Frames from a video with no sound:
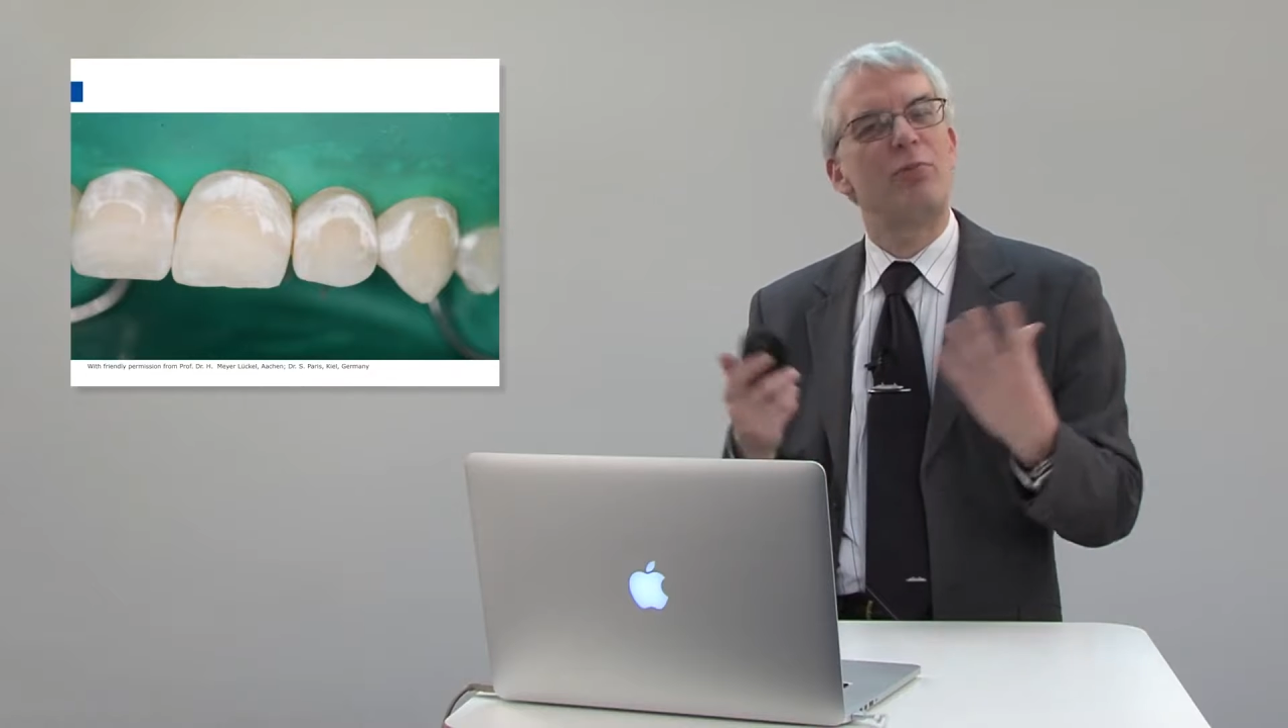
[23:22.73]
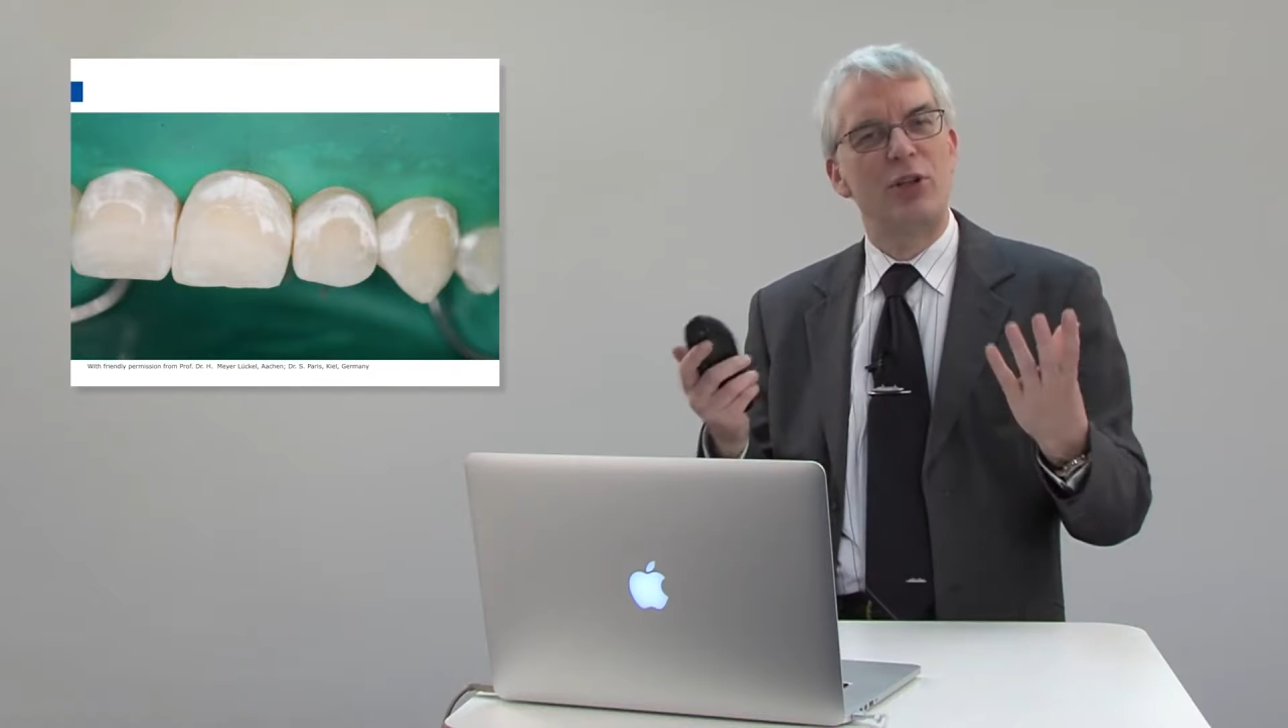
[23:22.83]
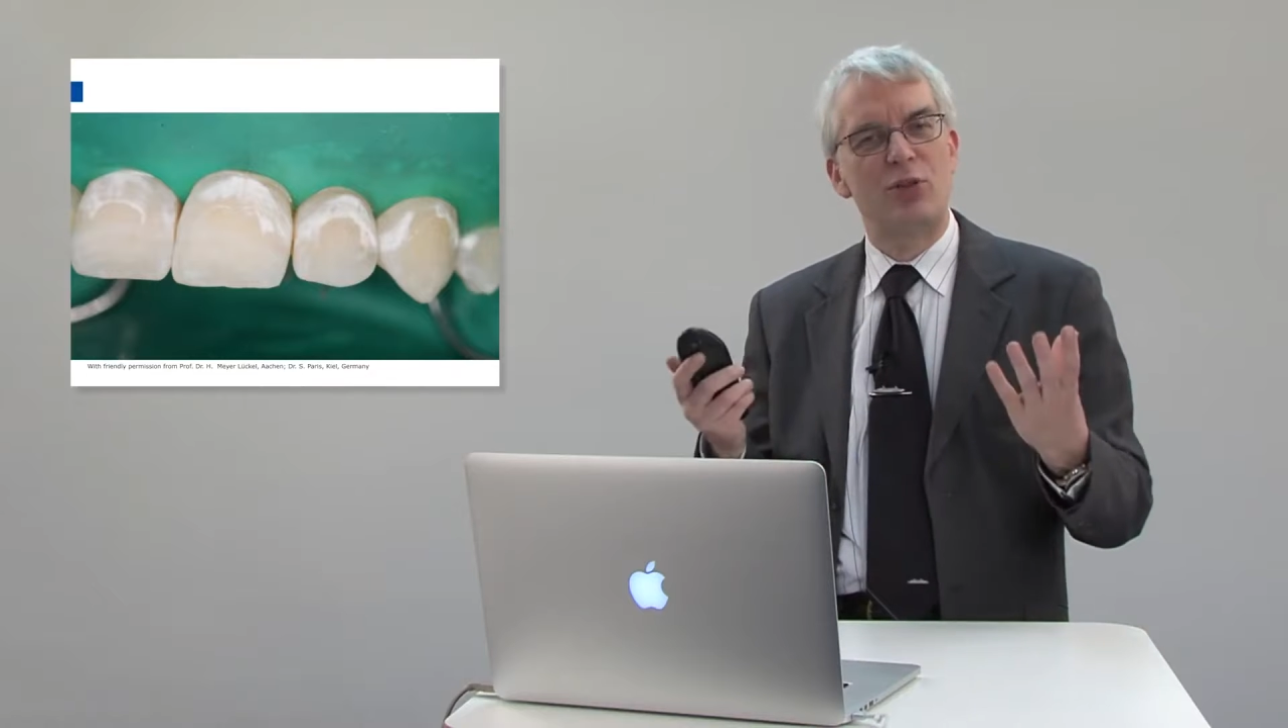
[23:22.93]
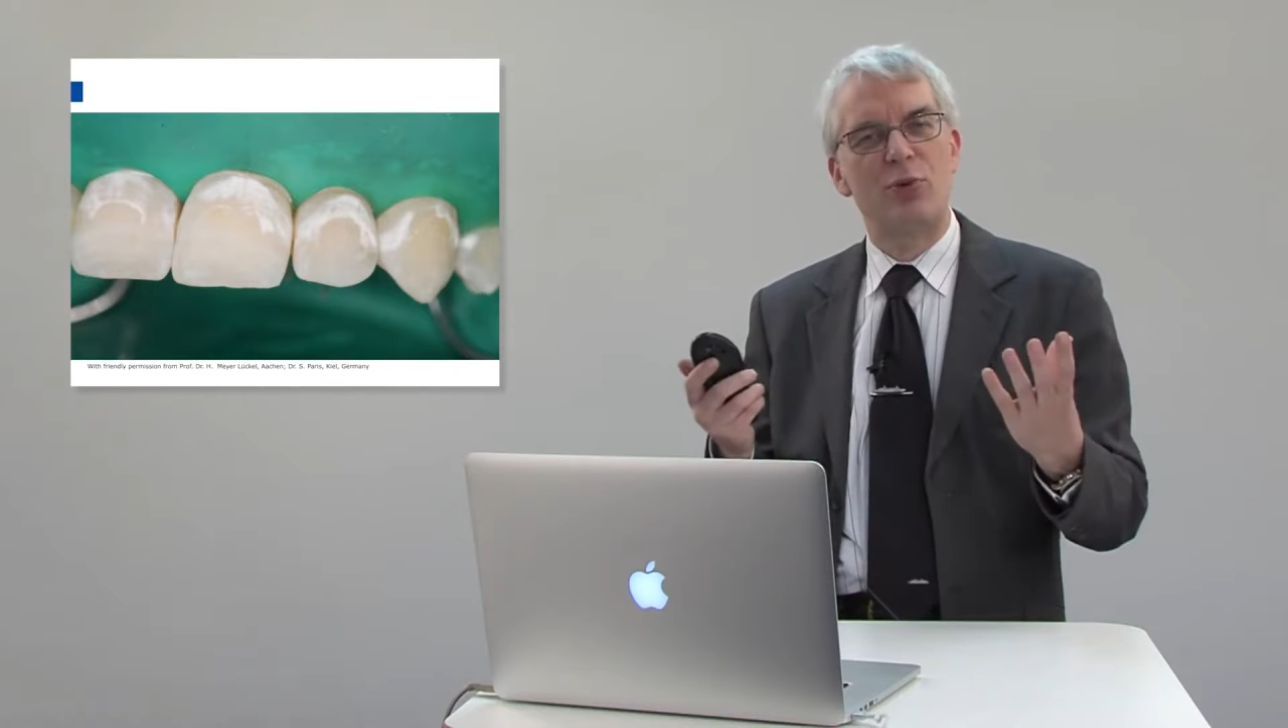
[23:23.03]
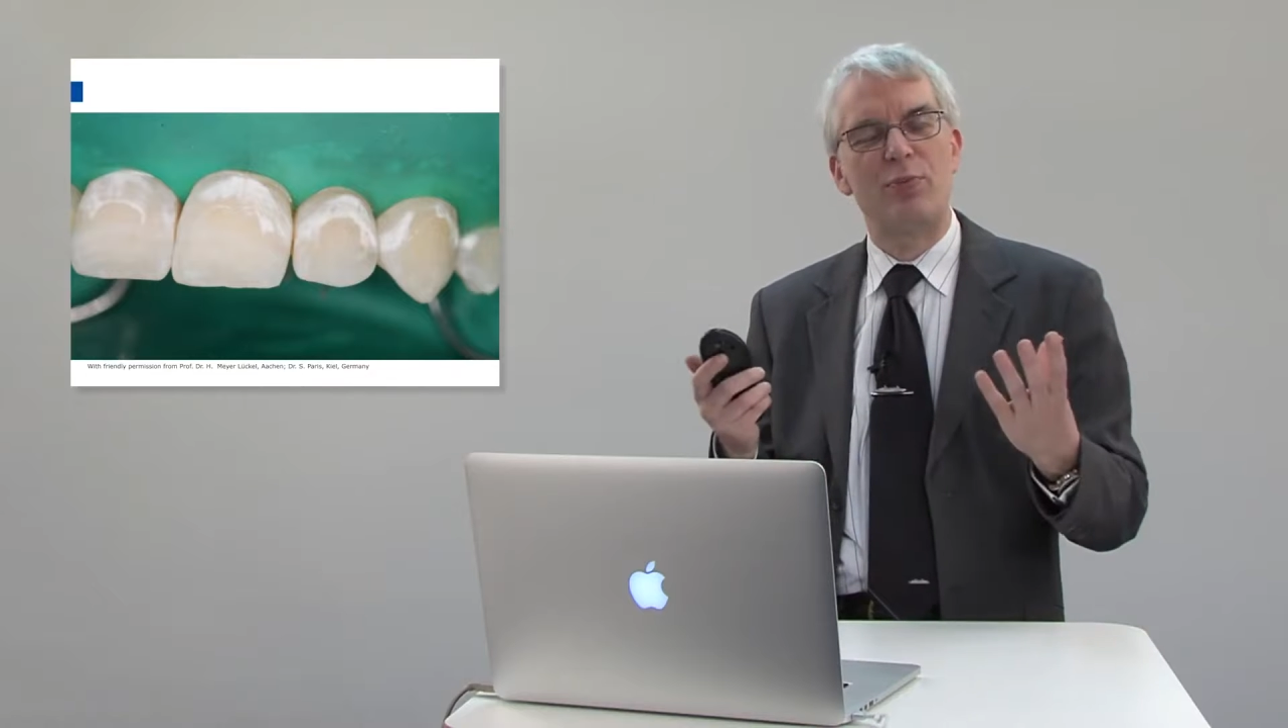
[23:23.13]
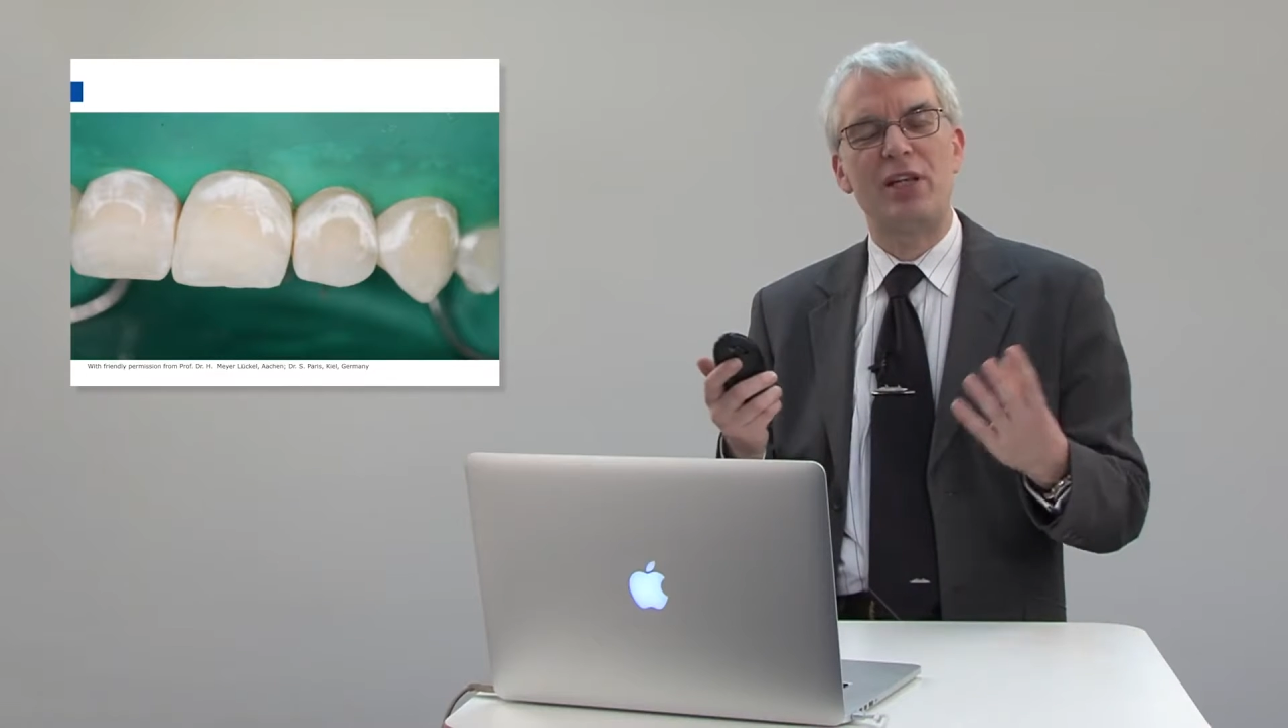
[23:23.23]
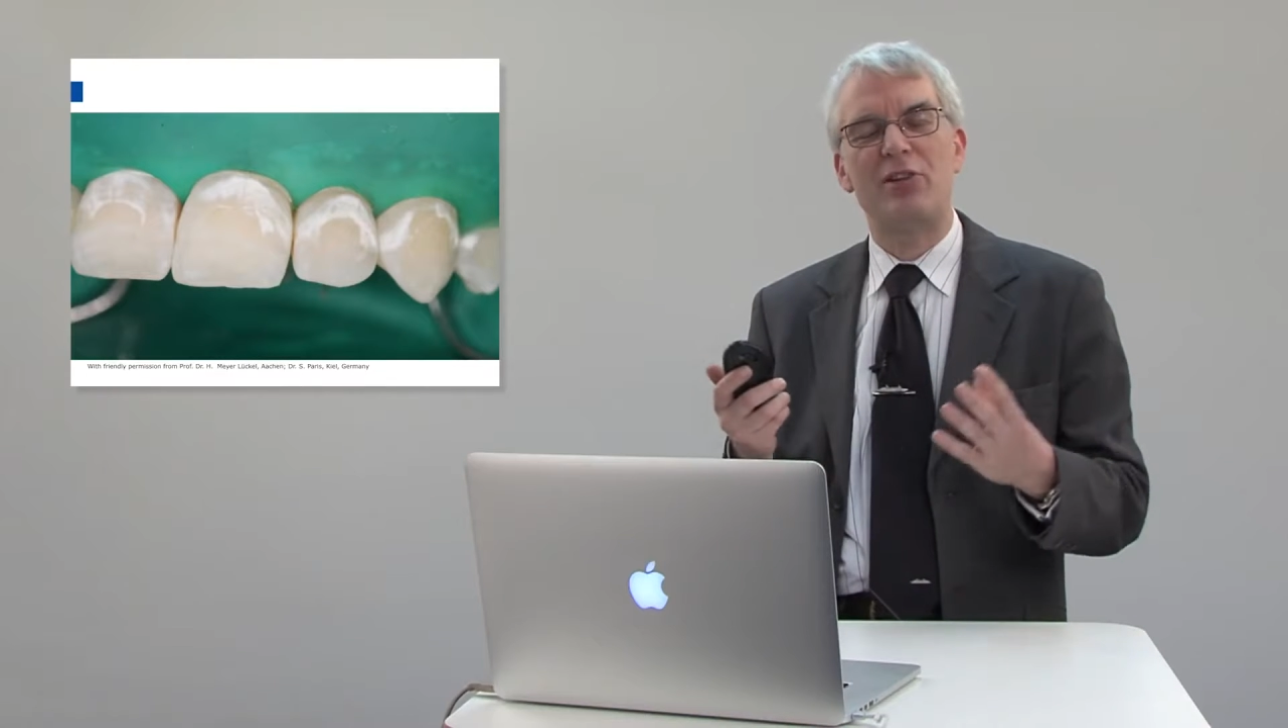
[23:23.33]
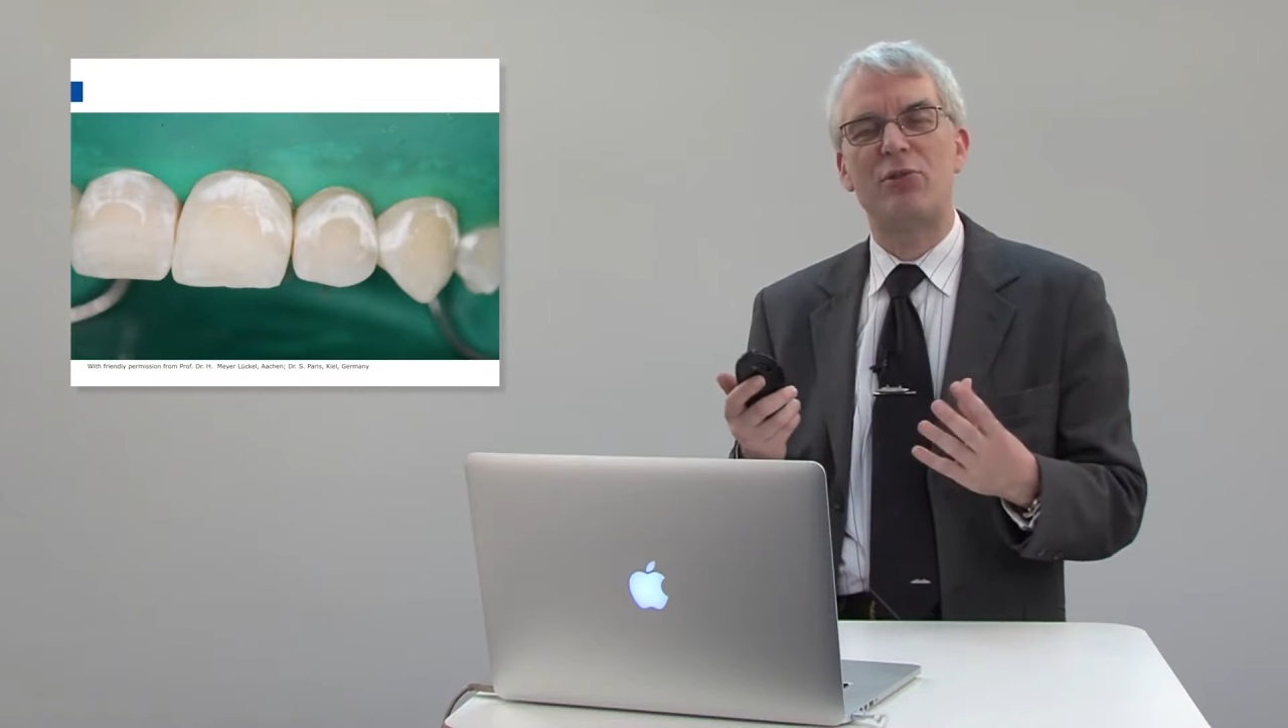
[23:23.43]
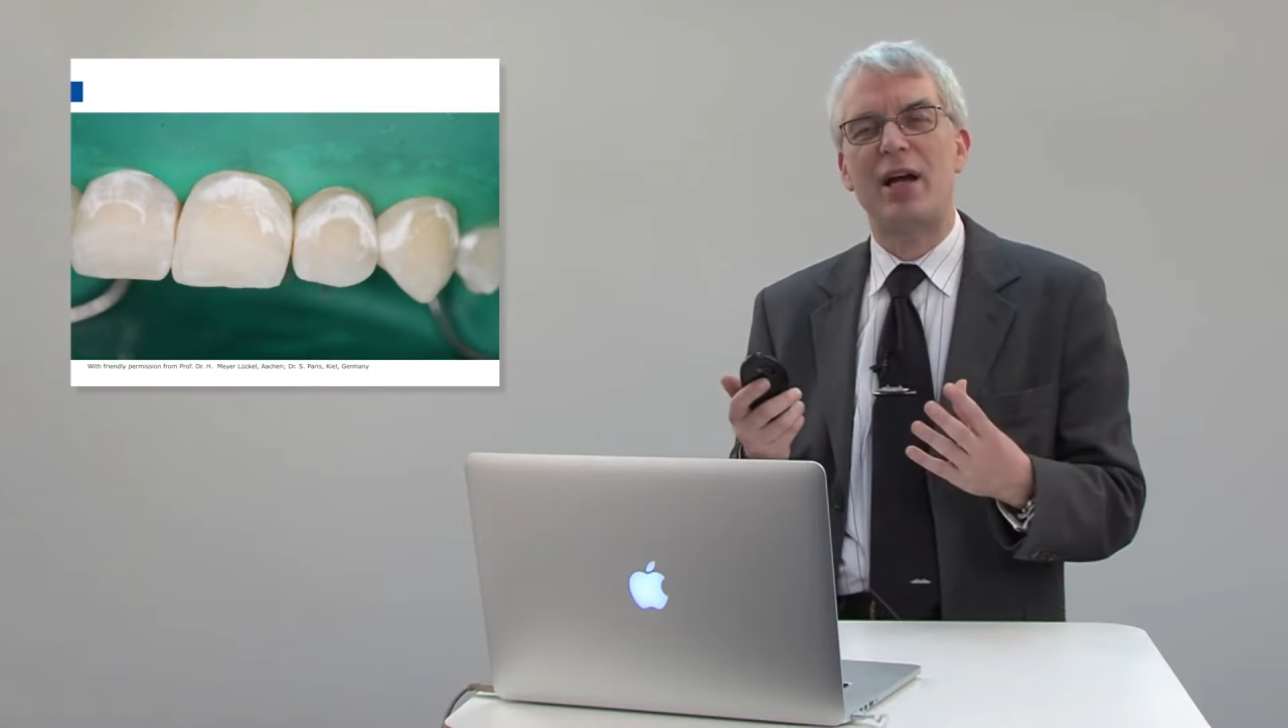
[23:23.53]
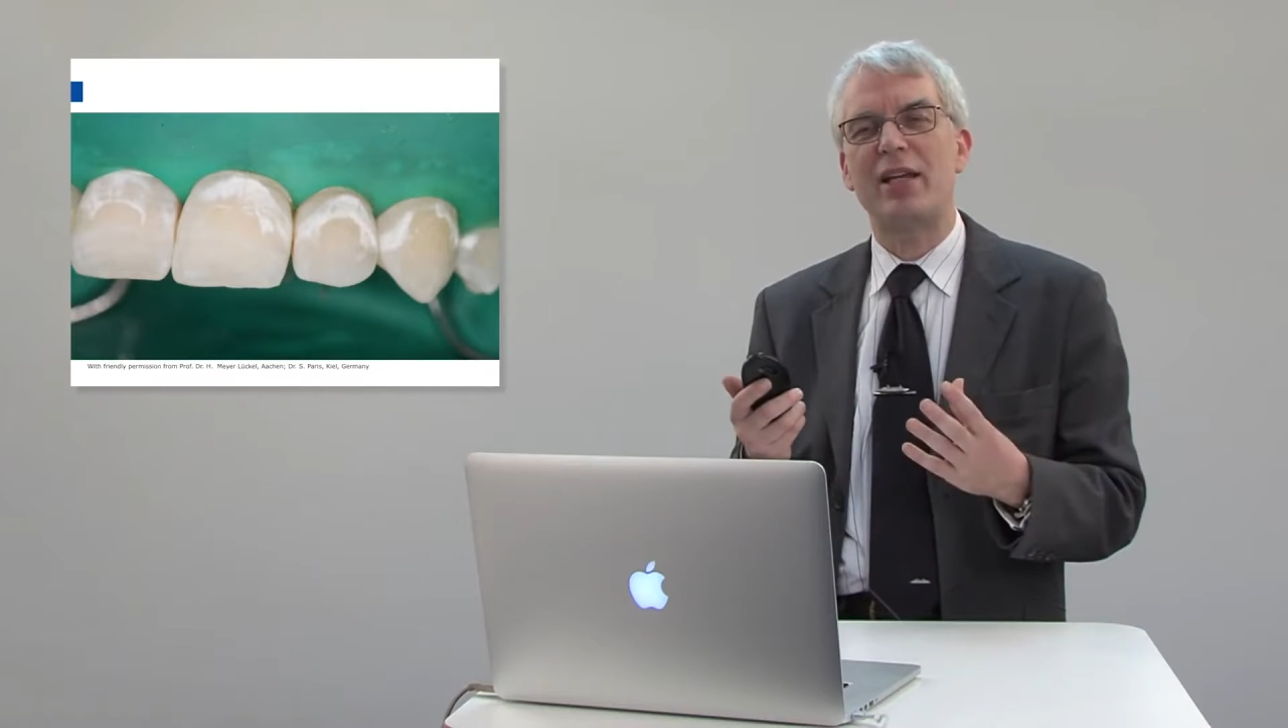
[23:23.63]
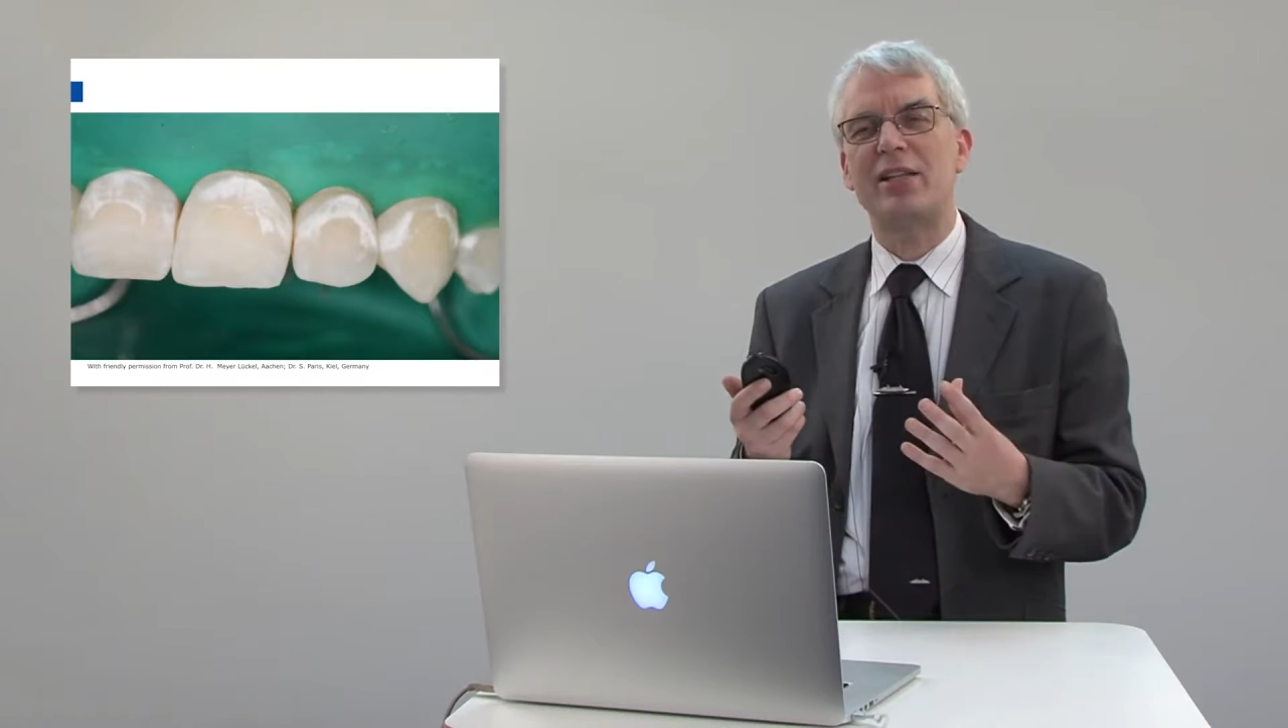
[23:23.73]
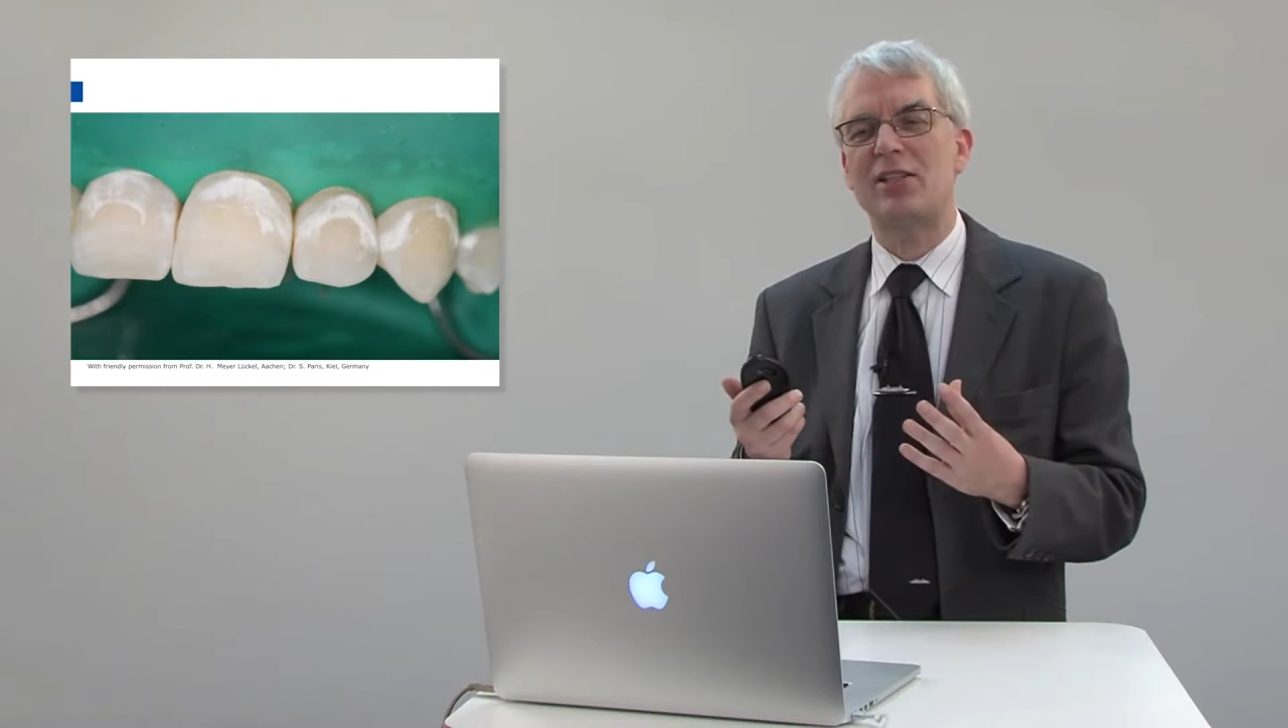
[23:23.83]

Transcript: which would be the drying